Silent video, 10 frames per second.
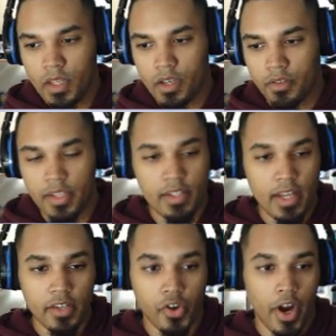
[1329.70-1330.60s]
This
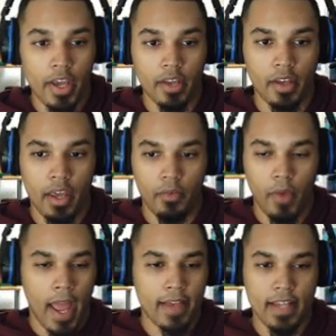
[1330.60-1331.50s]
deck's great. It
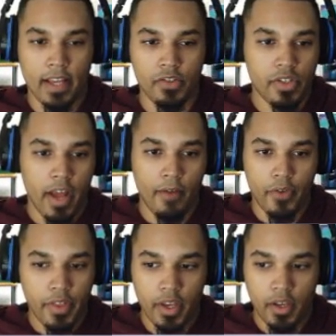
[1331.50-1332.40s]
has answers to
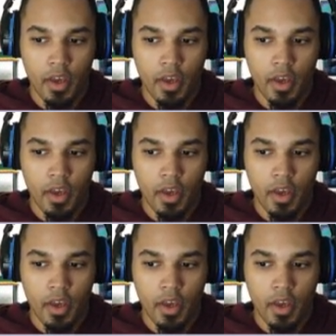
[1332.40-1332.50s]
everything,